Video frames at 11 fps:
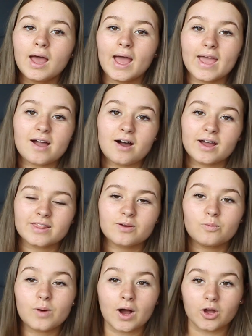Hey guys,
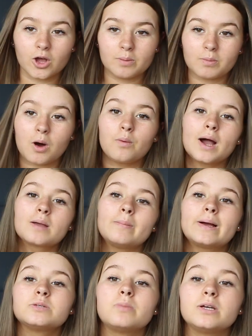welcome
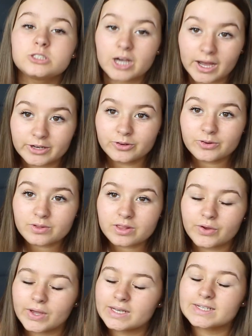back to my channel.
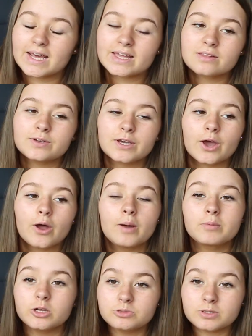So in today's video
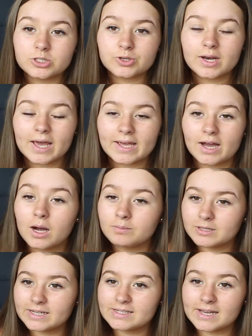I'm going to be doing a
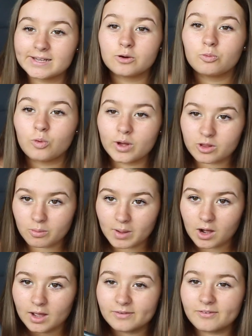updated what is on my
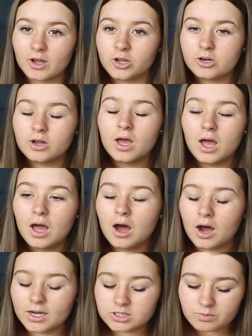iPhone.
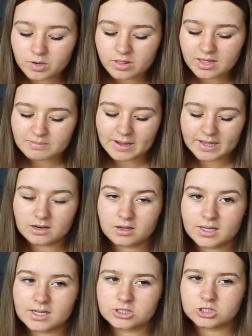I done one of these back in
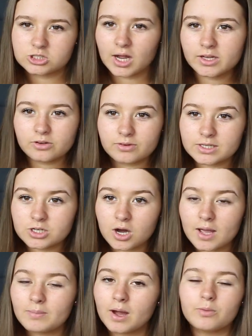like January
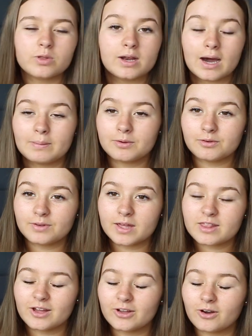time, but I wasn't happy with it,
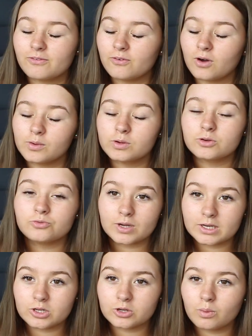so I thought I would
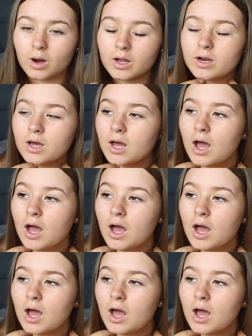redo one